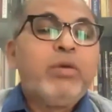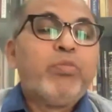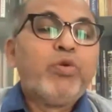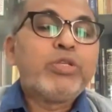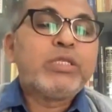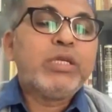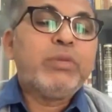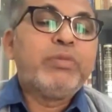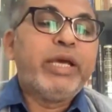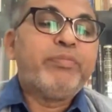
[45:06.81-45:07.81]
Most
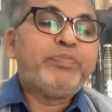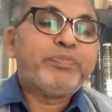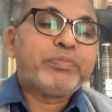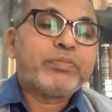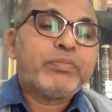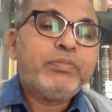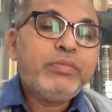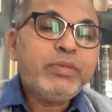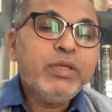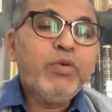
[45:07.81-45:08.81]
of them
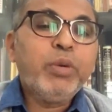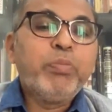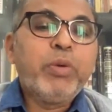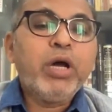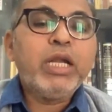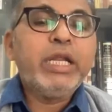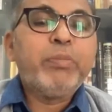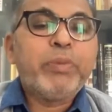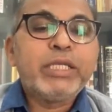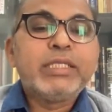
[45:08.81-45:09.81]
were born
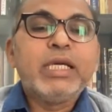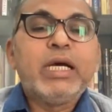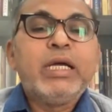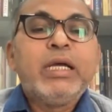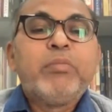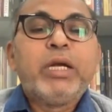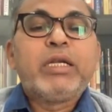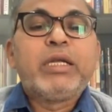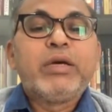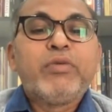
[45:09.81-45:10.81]
in Persia
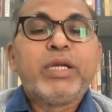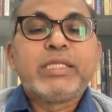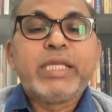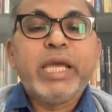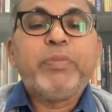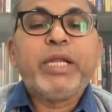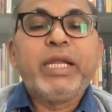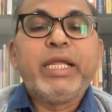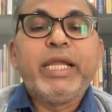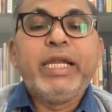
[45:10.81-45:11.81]
but were shaped
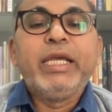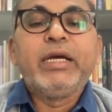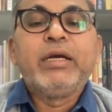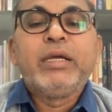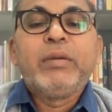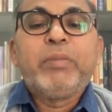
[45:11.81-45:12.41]
in India,